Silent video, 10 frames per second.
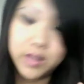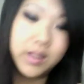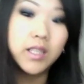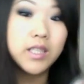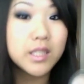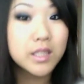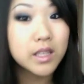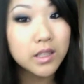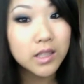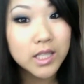let's
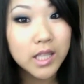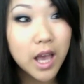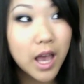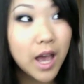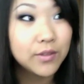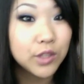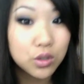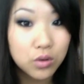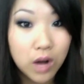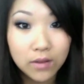say I have to
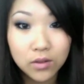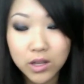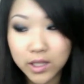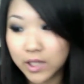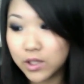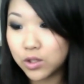travel and I